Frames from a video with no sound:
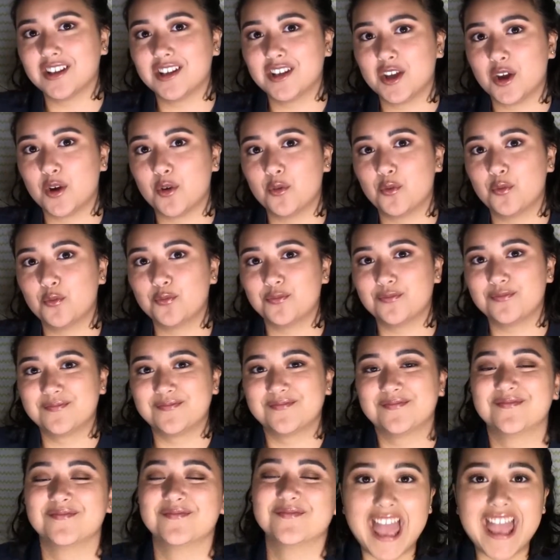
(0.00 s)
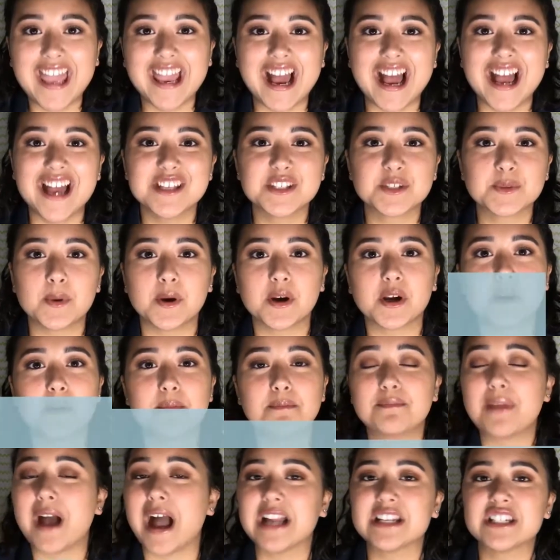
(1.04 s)
you. Hey guys,
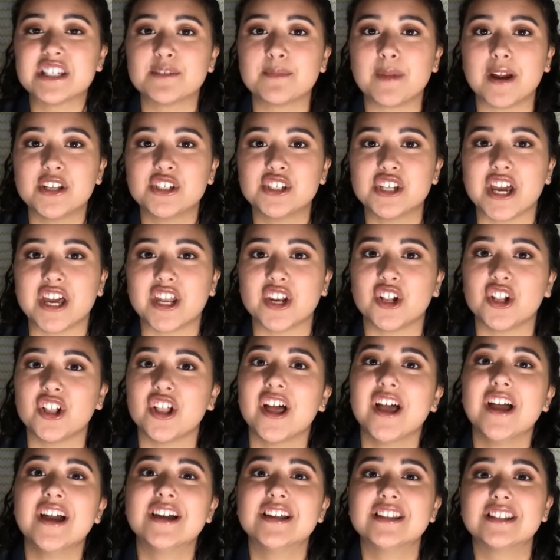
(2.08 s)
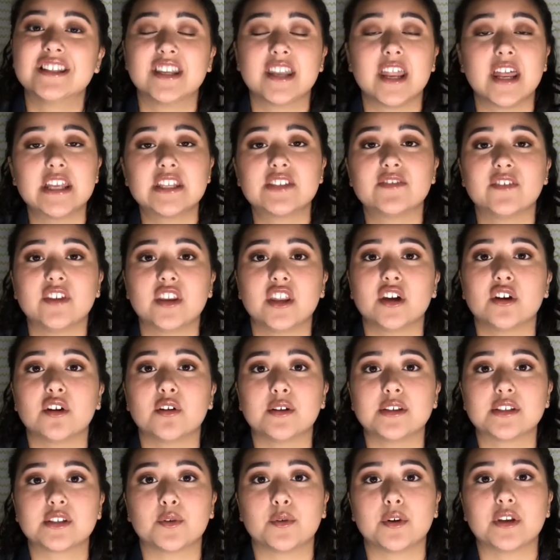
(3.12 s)
welcome back to my channel. Today's
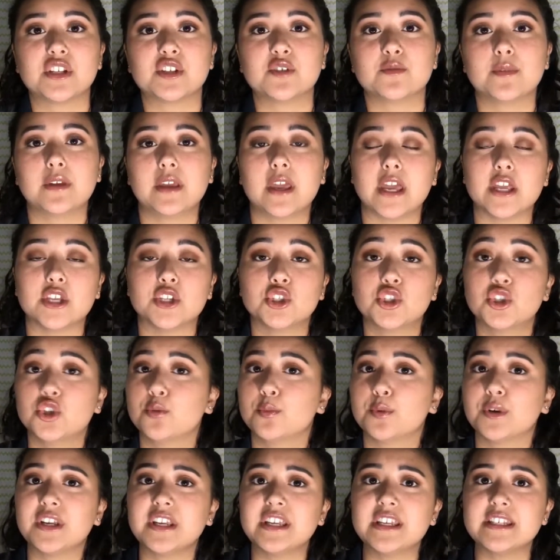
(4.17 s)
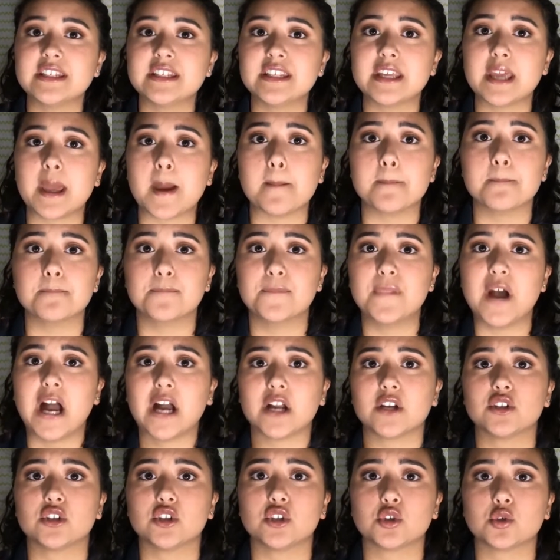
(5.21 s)
video is going to be a super easy
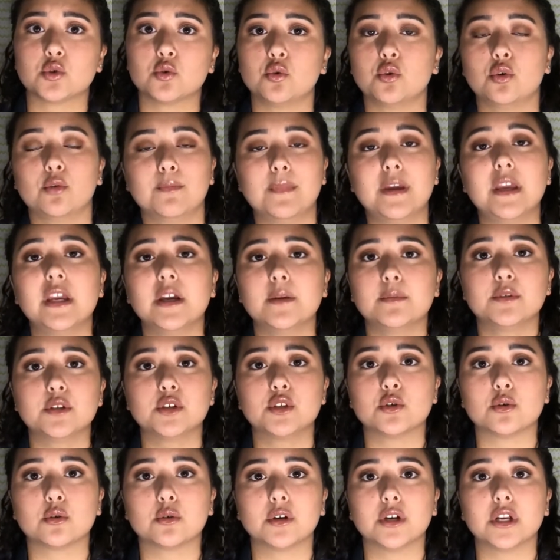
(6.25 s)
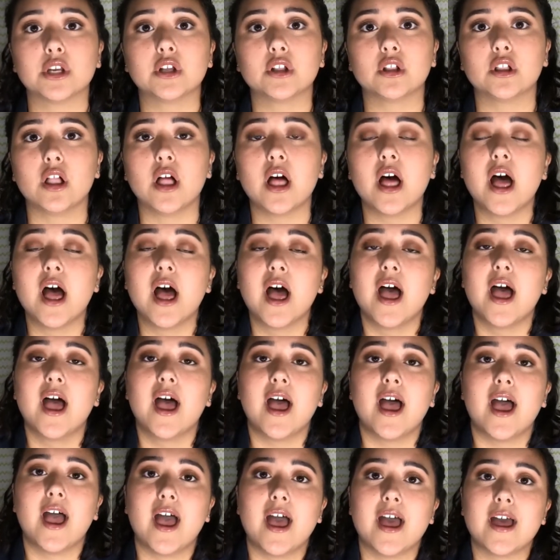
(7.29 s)
back to school makeup tutorial,
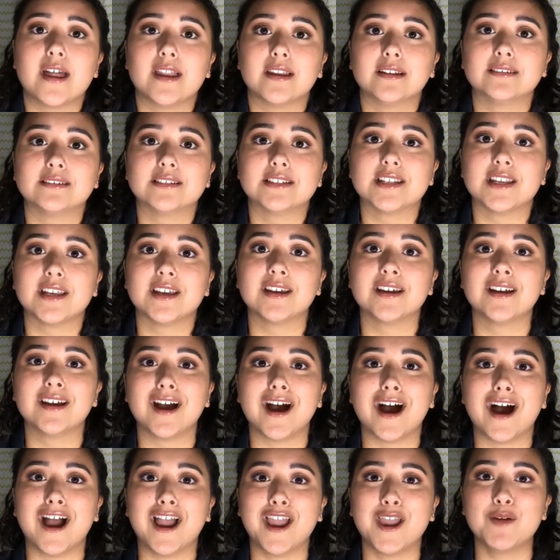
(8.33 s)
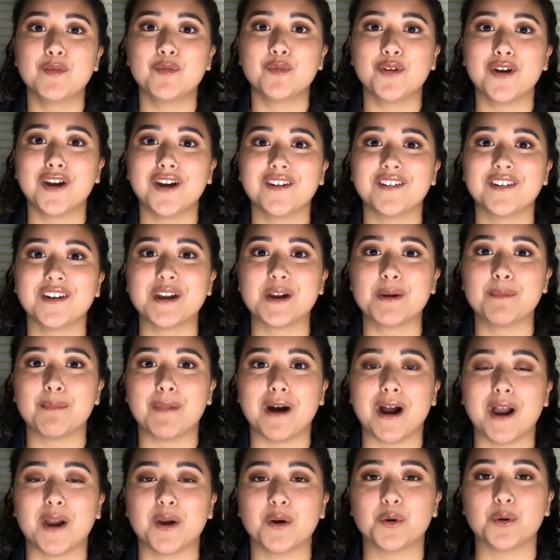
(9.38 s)
and I am wearing
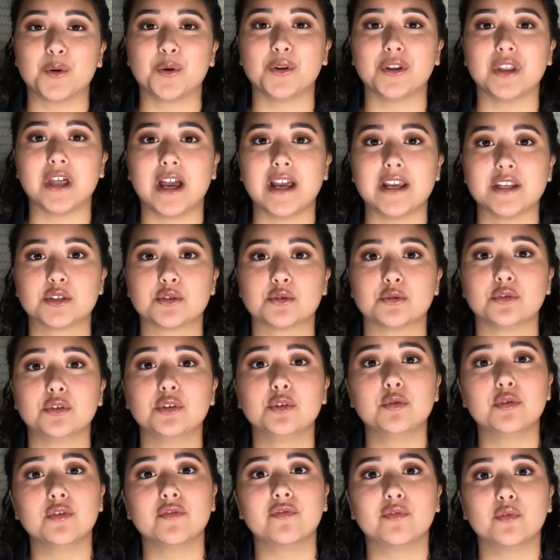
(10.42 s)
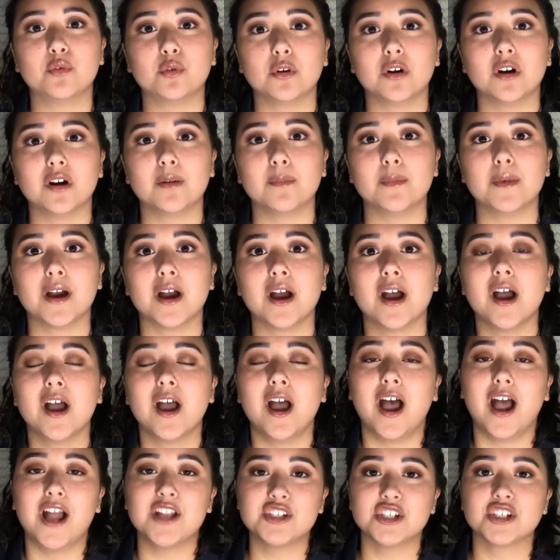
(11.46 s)
my old high school uniform.
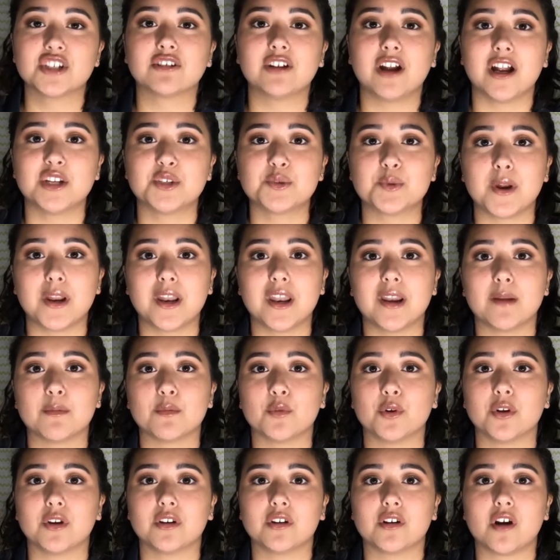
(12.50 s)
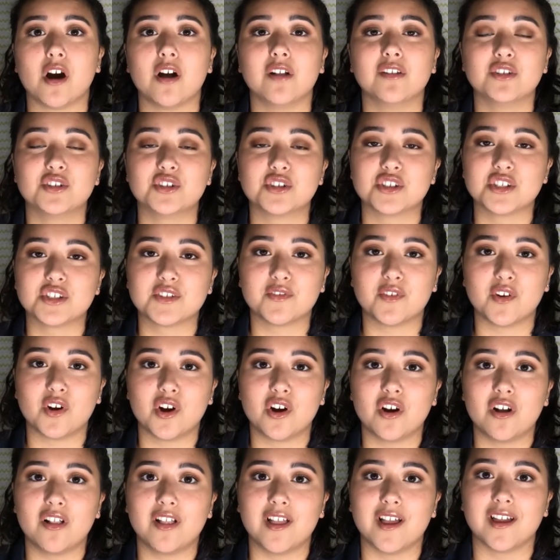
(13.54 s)
I just graduated, I'm going to college this
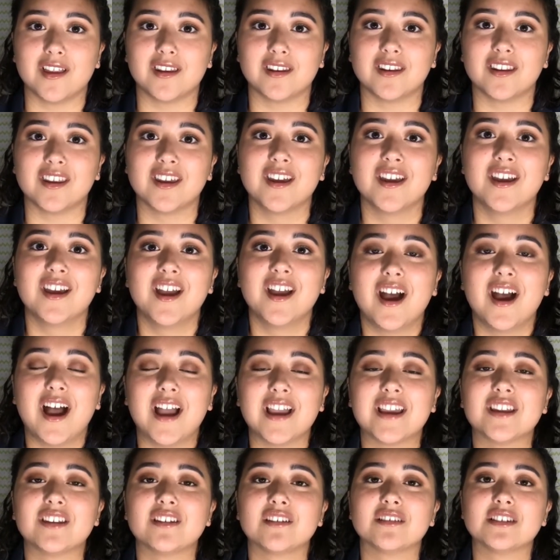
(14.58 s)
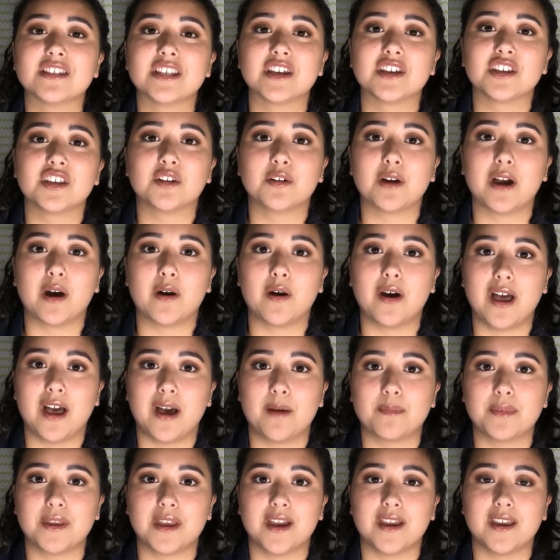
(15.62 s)
fall, and I cannot tell you how
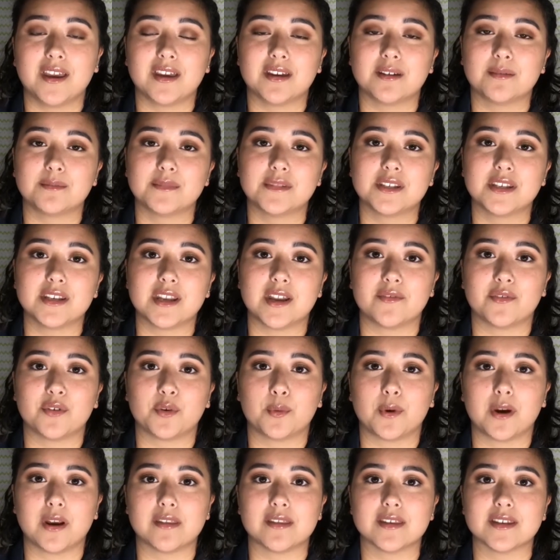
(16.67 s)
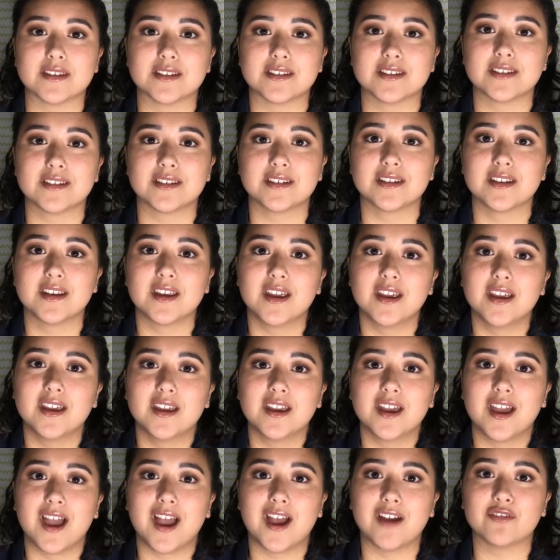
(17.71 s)
happy I am to never wear this
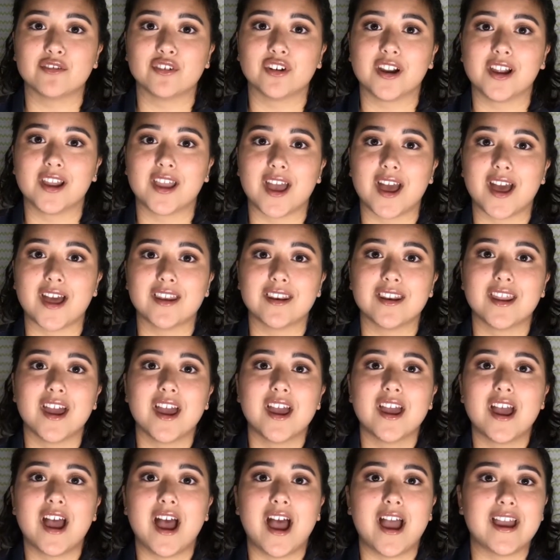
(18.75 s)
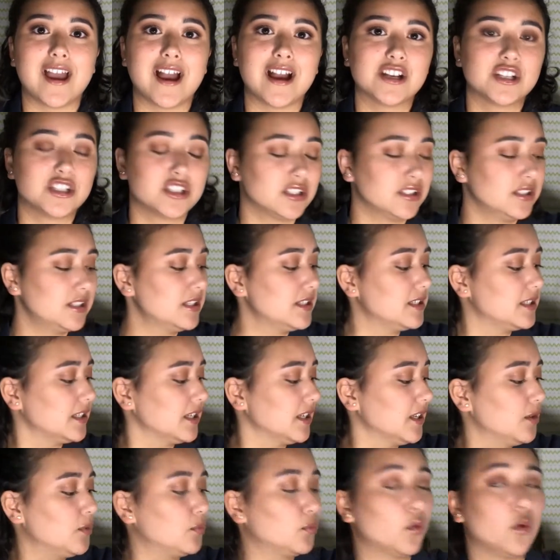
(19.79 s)
ever again. I actually
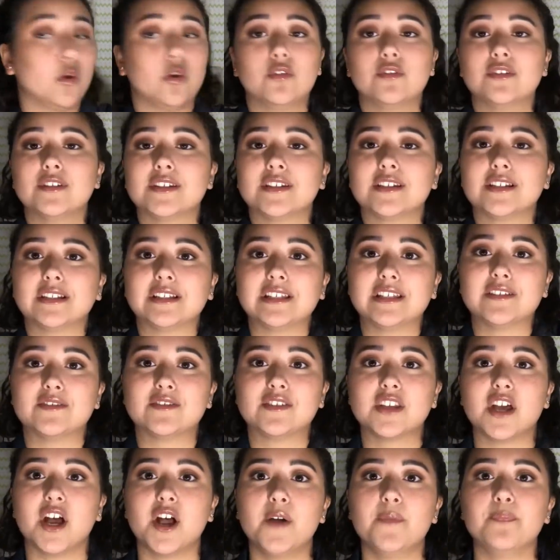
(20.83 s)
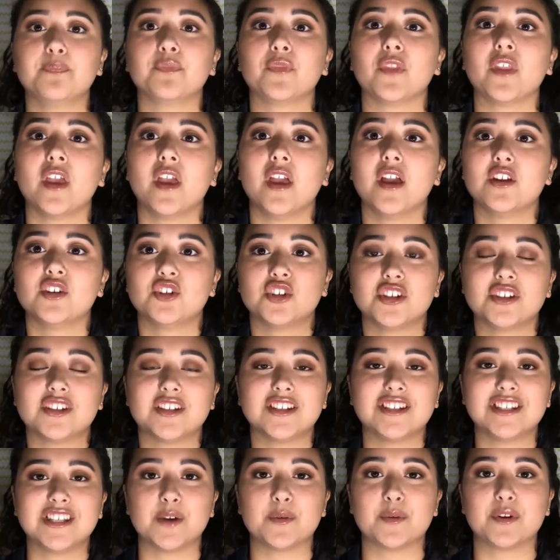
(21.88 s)
did roll the sleeves up just
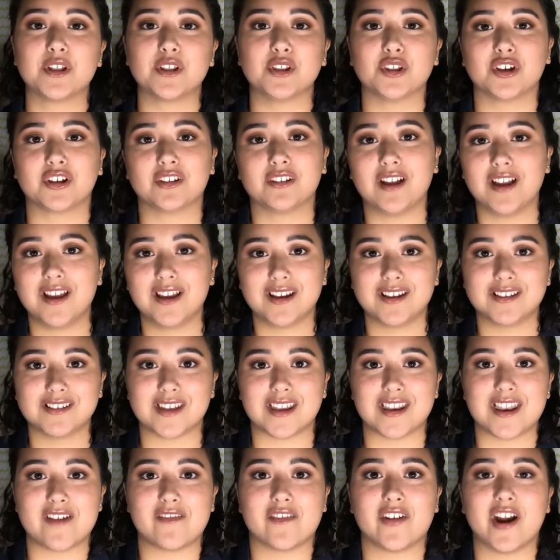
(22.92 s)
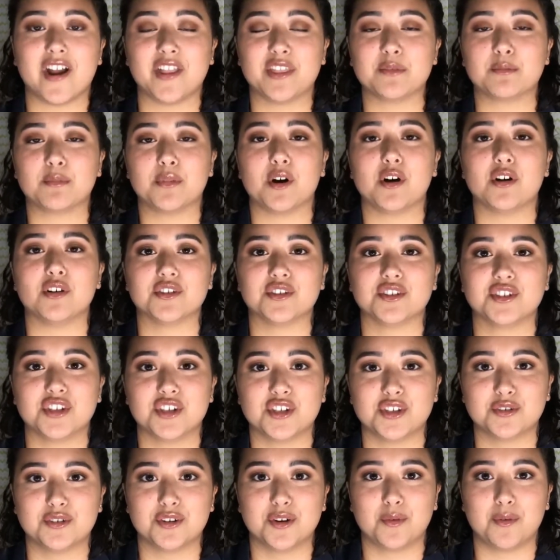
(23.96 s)
to see what it looked like because I never had the balls to
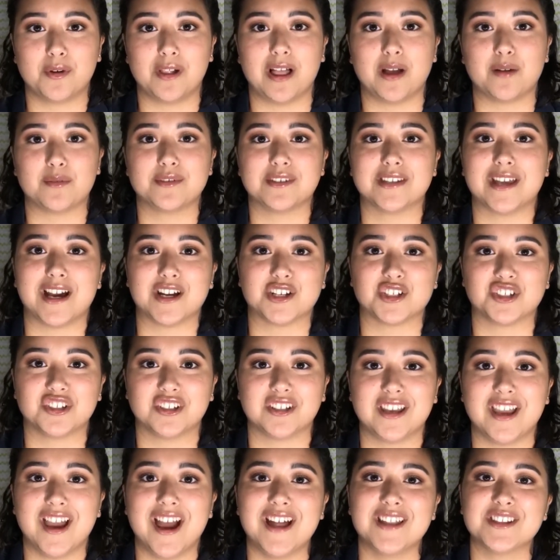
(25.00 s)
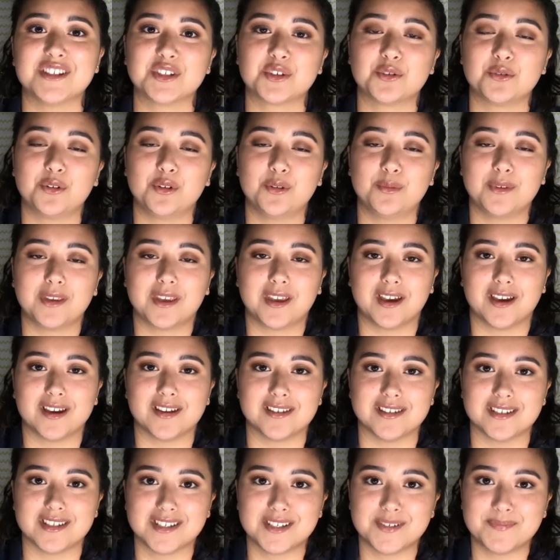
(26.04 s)
do it while I was actually at school
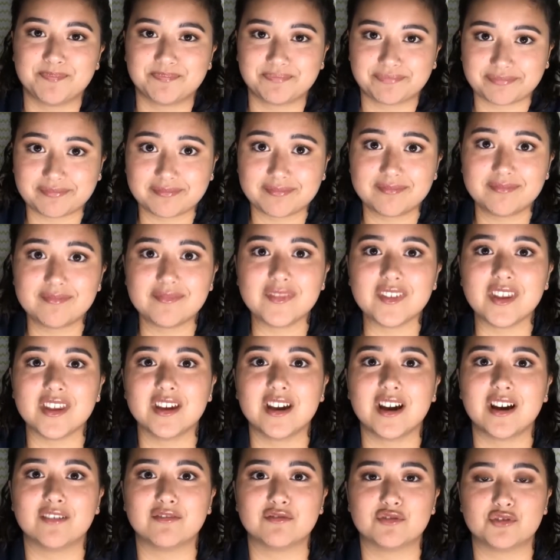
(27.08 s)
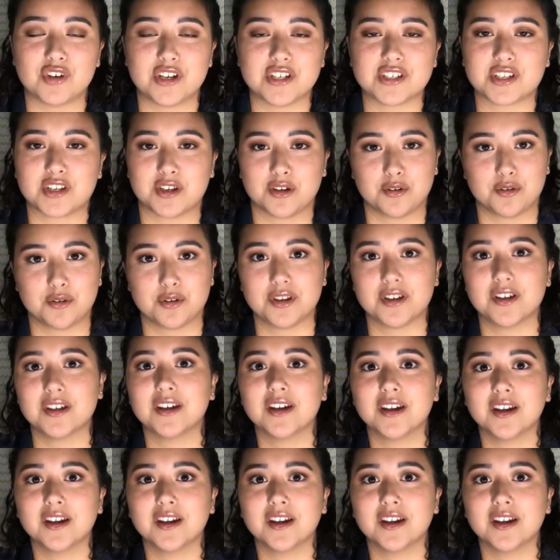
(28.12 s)
because of dress code